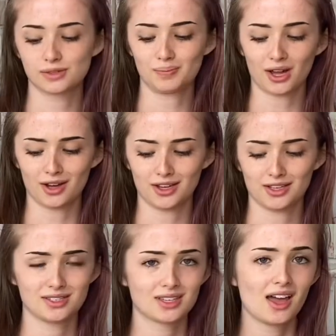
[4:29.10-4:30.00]

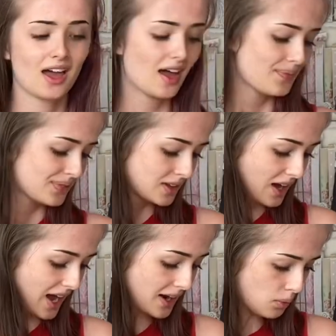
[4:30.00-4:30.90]
because
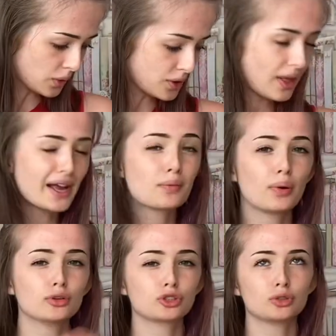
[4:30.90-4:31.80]
I didn't want to like
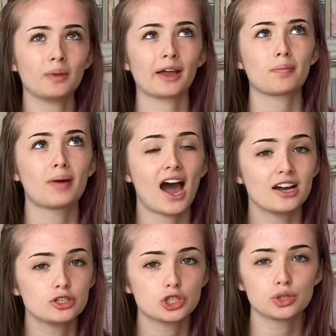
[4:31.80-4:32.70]
put some like
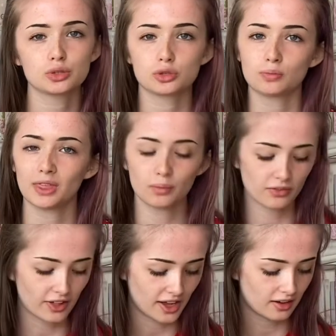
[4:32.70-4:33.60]
pattern shoes or something with
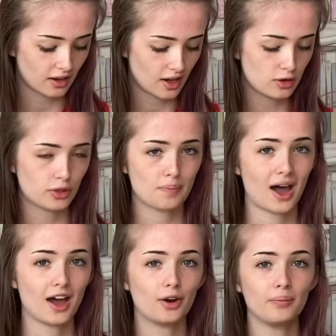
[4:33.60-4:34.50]
like another
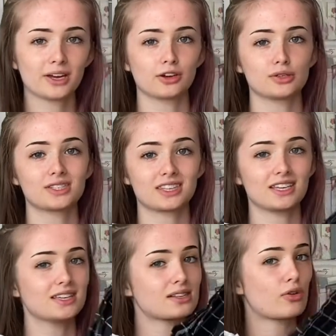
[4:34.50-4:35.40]
pattern on, because
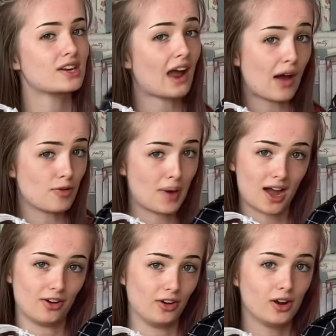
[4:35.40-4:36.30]
these already have a
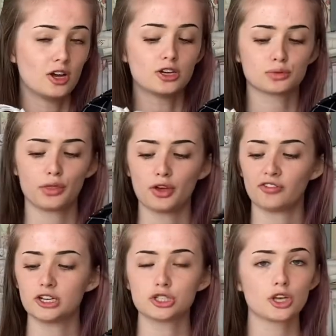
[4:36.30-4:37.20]
pattern on. So I thought if
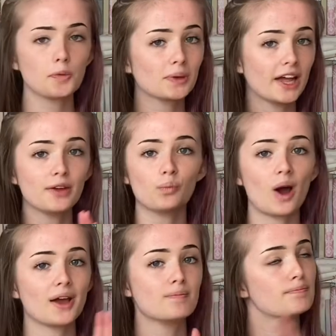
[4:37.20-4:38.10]
I just go plain
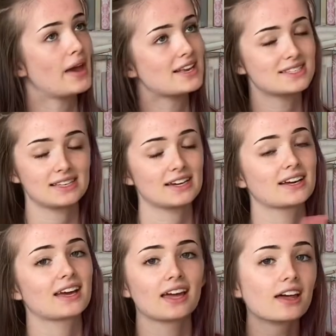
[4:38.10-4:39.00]
white,
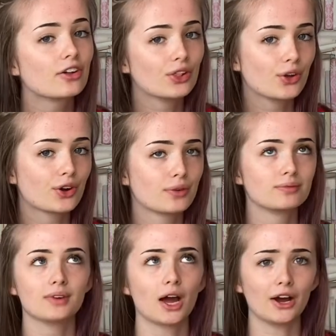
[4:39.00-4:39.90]
basic, it'll look
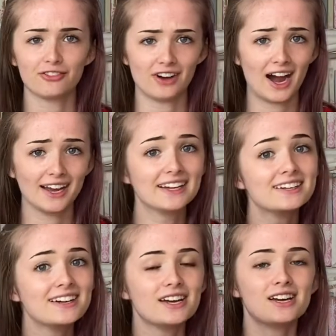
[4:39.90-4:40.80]

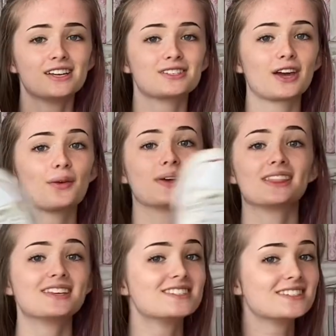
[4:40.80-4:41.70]
fine. So
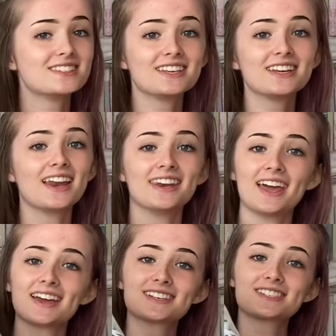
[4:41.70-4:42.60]
this is the
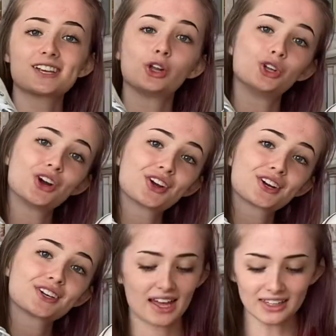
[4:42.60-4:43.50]
next
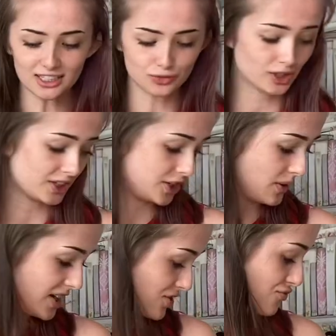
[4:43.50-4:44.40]
look. I think it's really cute. I
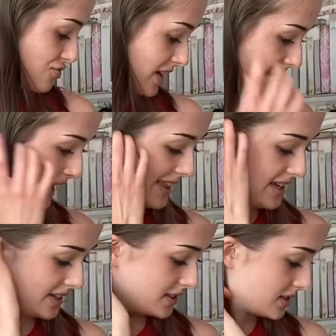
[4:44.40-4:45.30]
actually really like
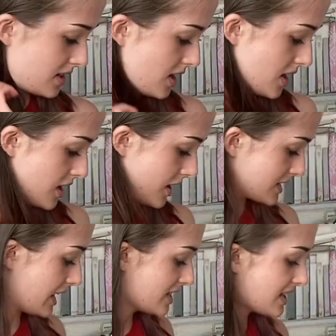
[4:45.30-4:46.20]
this because
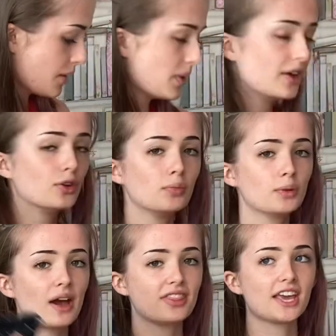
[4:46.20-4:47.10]
last time when I normally
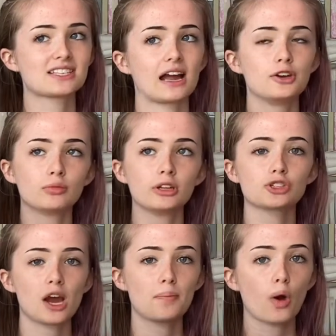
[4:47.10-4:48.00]
wear these, I normally
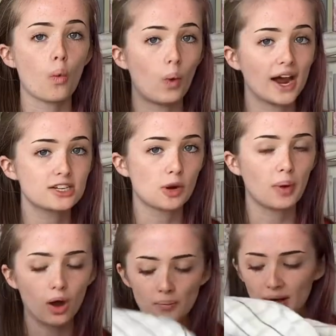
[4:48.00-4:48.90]
try to put a white top
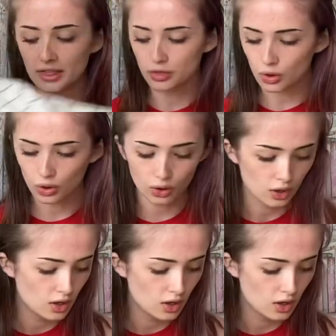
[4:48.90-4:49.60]
on, but I thought,